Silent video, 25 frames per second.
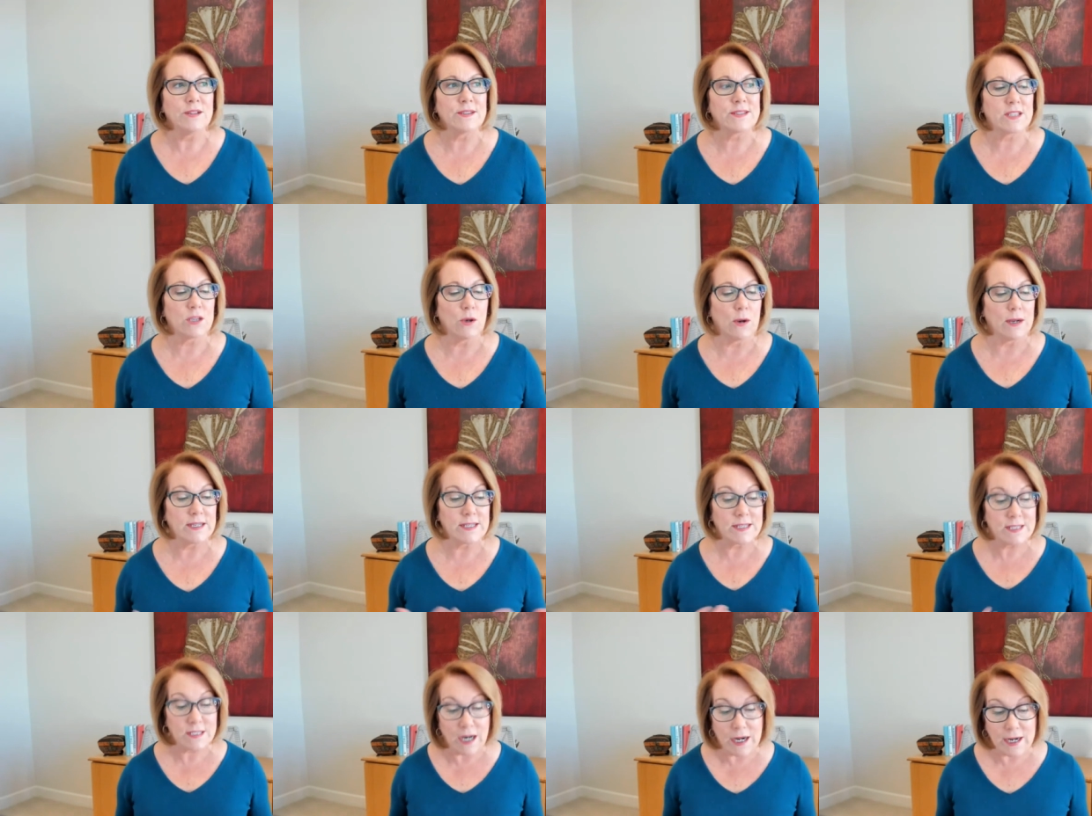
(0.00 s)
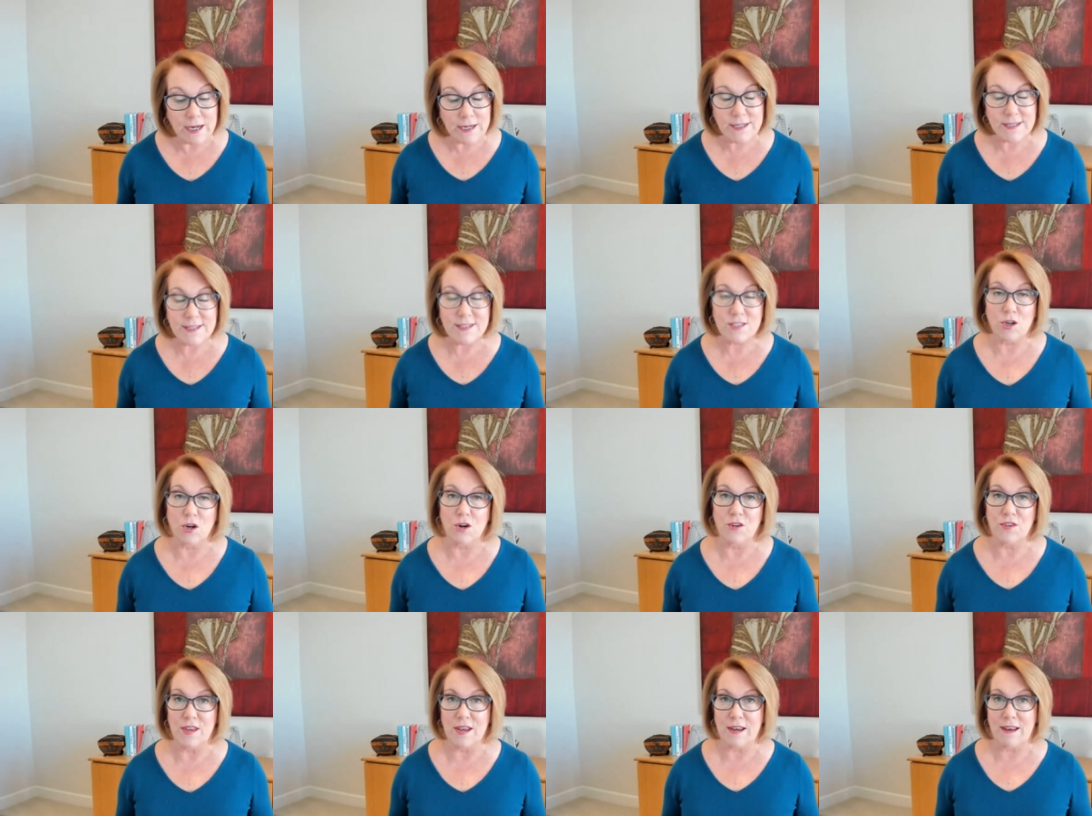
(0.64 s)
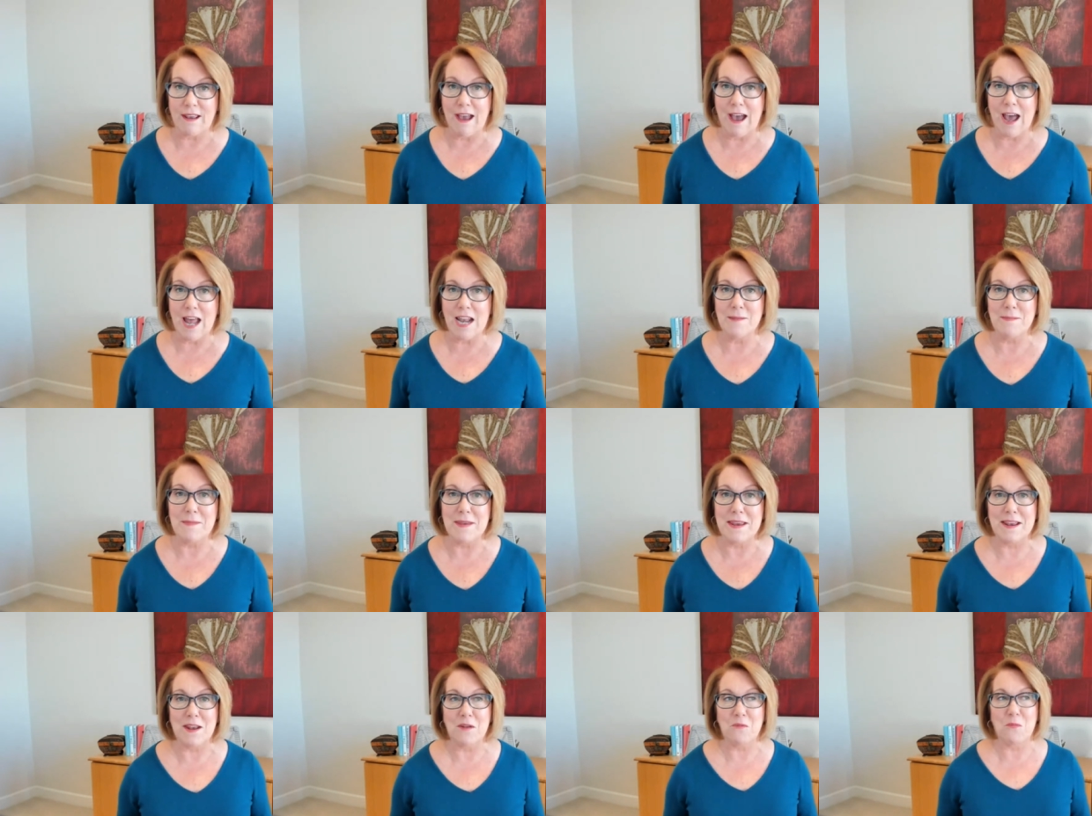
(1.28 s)
And so I decided to start the
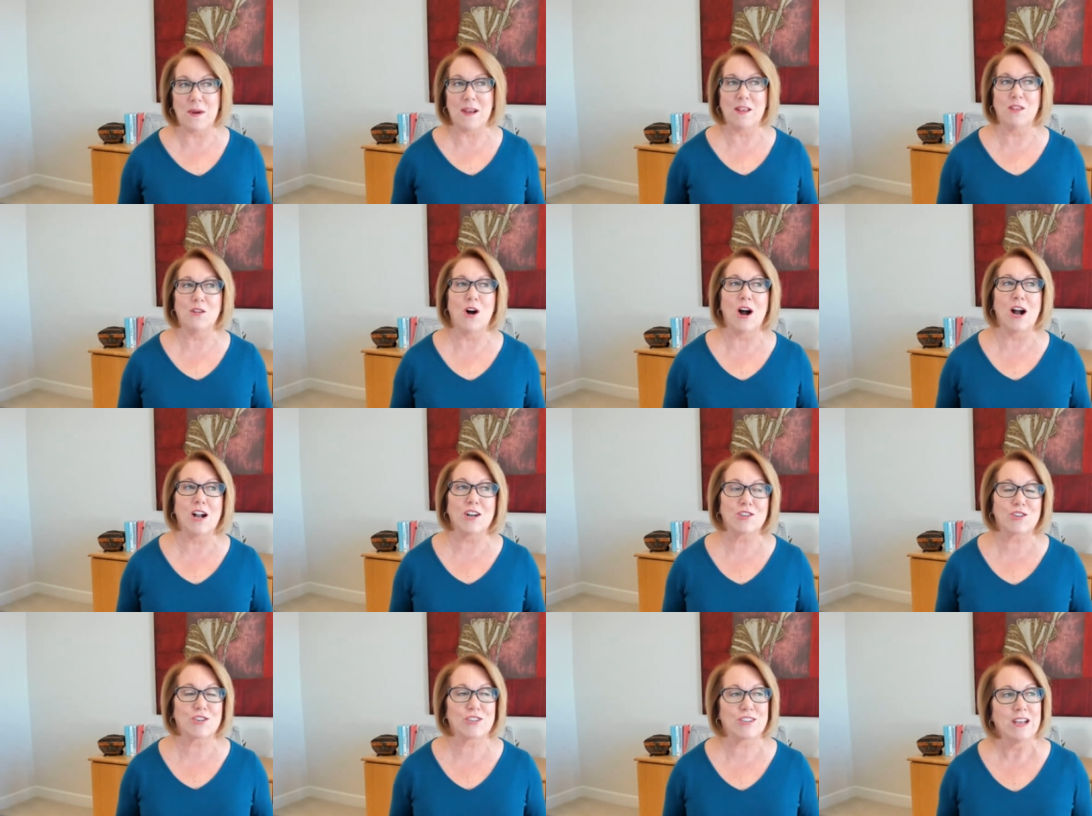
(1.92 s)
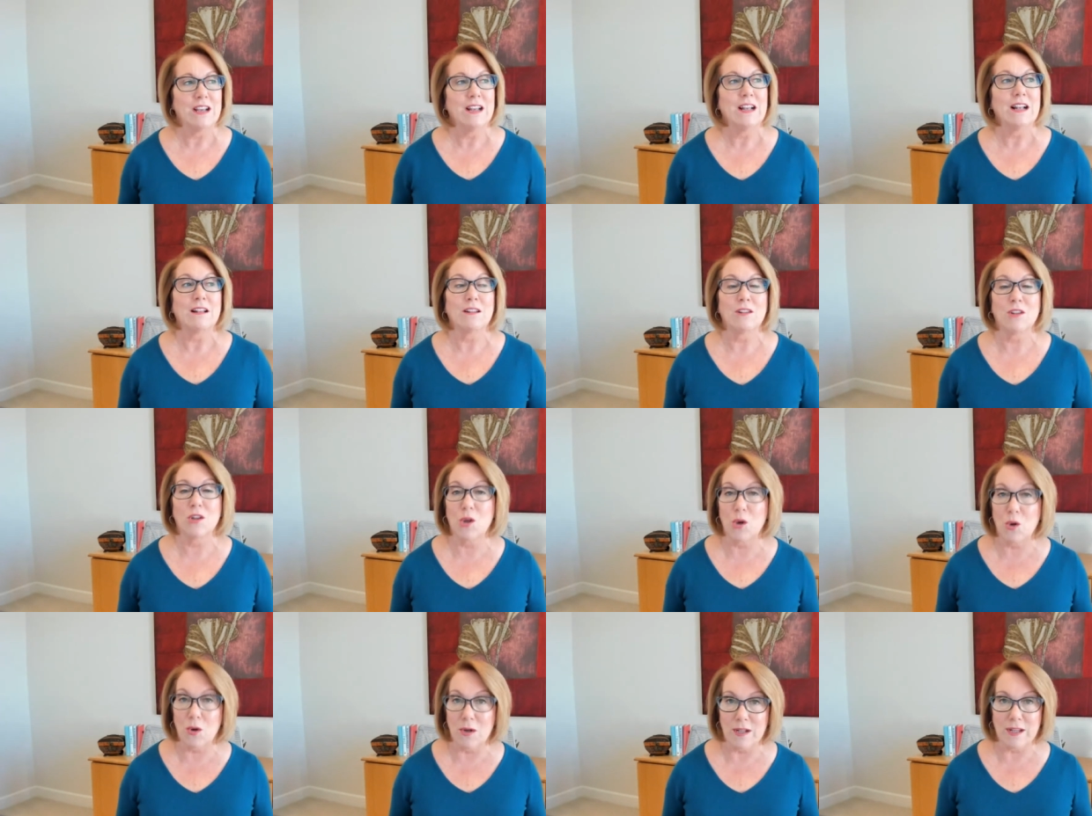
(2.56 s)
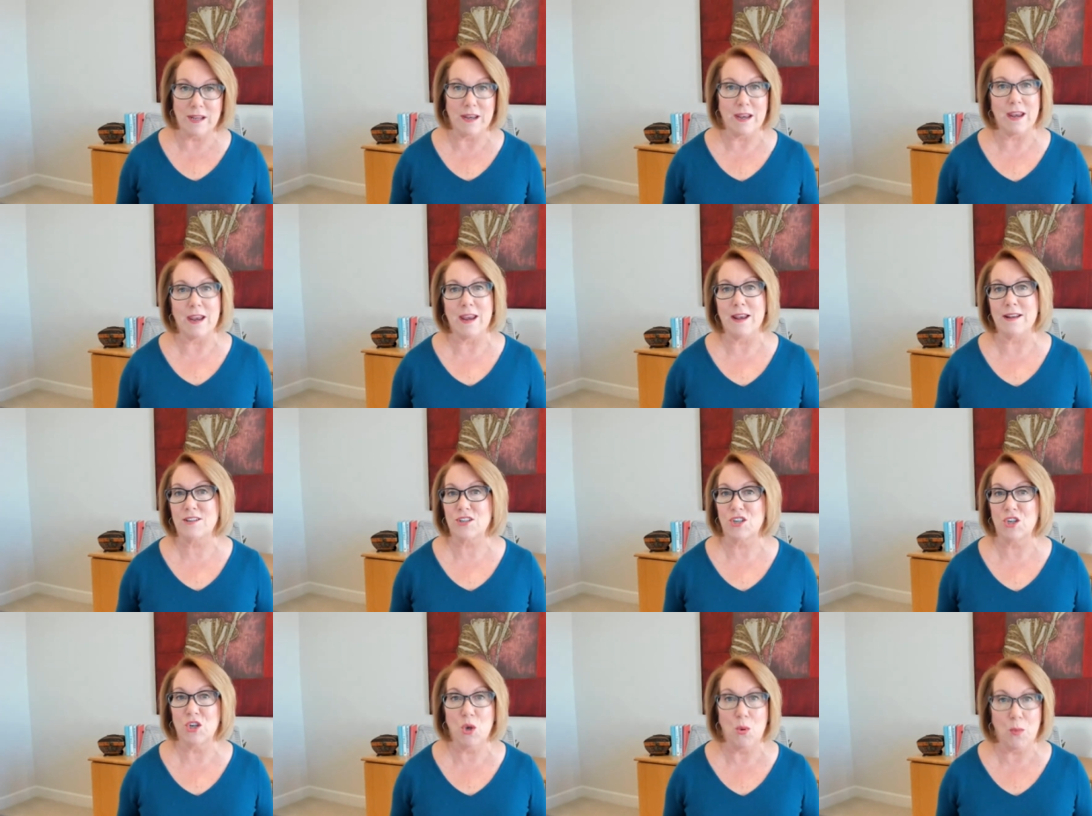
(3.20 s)
academy, and we launched
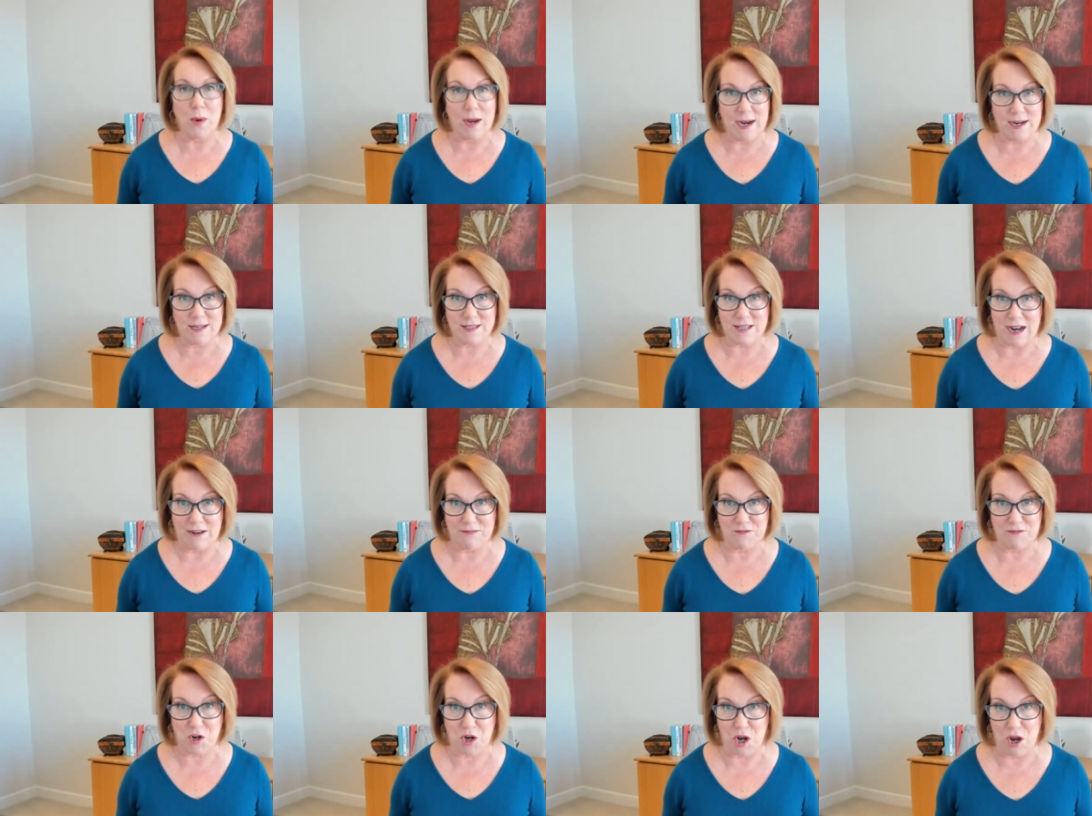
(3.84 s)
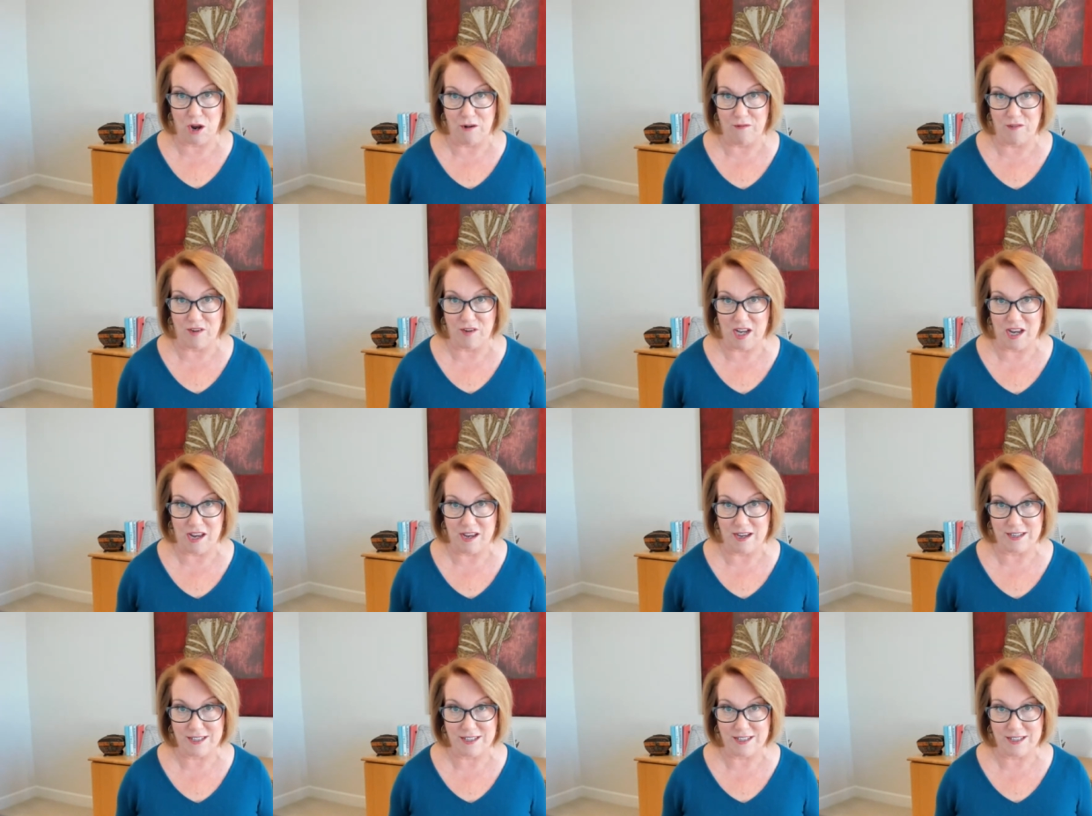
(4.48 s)
literally 2 weeks after COVID